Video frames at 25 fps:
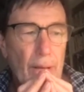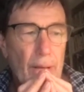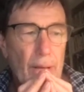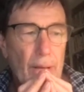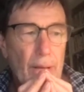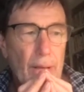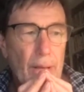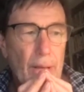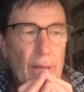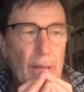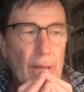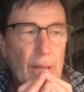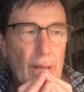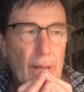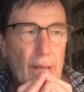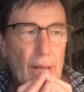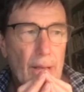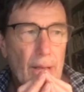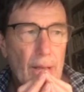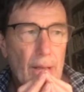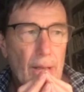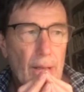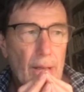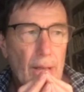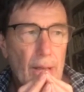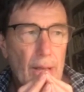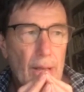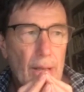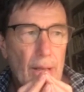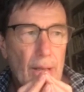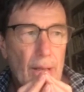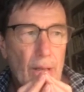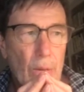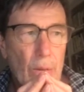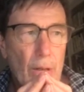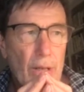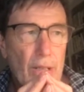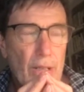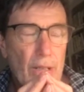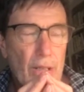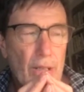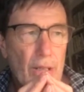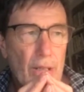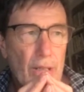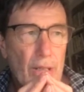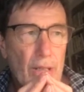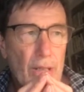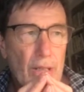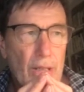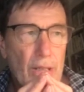The question
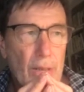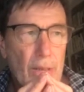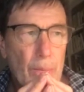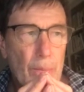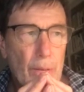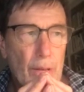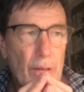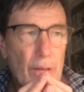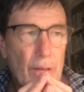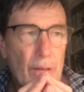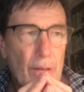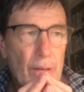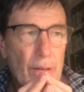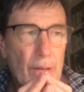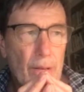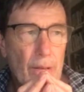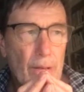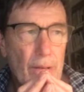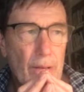needs to be,